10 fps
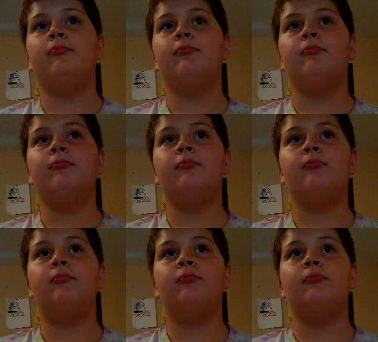
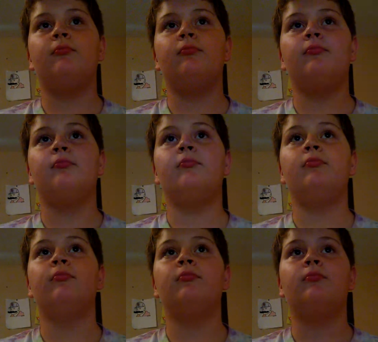
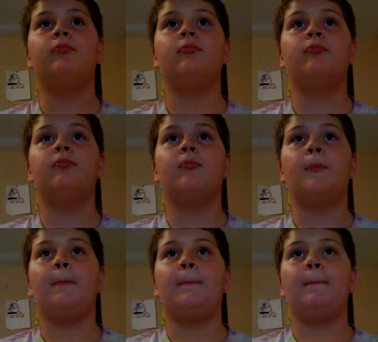
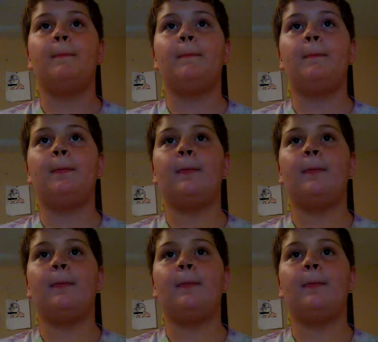(no one is talking)